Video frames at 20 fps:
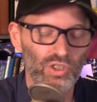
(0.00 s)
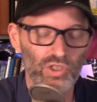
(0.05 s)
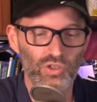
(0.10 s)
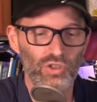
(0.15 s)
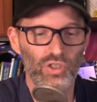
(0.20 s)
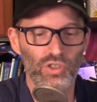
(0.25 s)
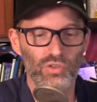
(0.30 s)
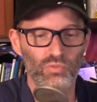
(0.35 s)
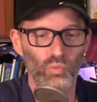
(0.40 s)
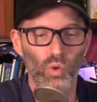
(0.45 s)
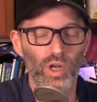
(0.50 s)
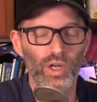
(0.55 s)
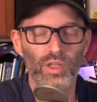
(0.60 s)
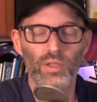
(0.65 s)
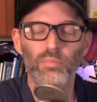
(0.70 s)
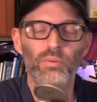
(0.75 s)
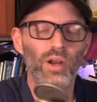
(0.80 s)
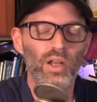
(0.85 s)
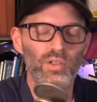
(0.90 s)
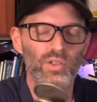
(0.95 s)
this is just one
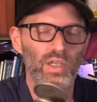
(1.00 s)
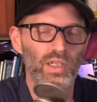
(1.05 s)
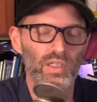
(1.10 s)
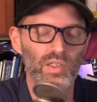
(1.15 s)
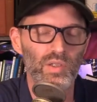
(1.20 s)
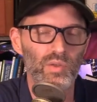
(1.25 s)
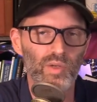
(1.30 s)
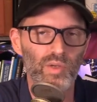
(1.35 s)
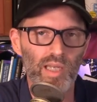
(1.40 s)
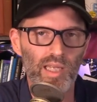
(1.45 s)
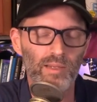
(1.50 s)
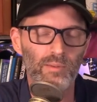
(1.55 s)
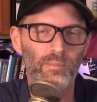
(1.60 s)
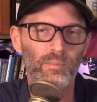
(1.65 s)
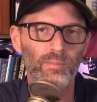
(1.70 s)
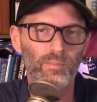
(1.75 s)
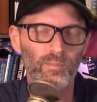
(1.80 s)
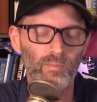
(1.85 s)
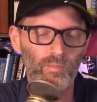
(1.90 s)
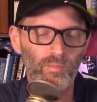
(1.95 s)
of the projects doing it.